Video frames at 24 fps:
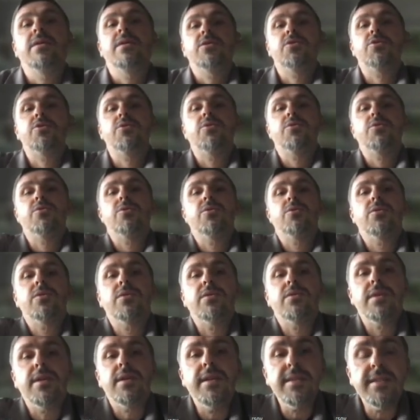So
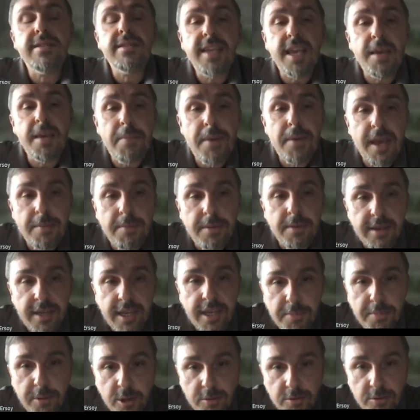in the same paper,
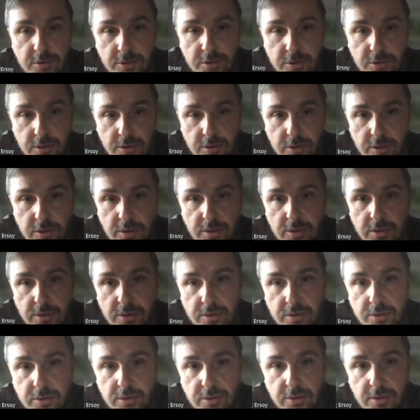he proves
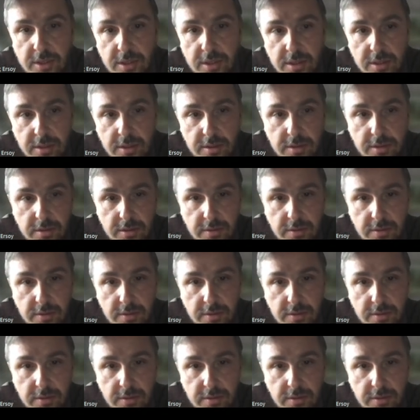the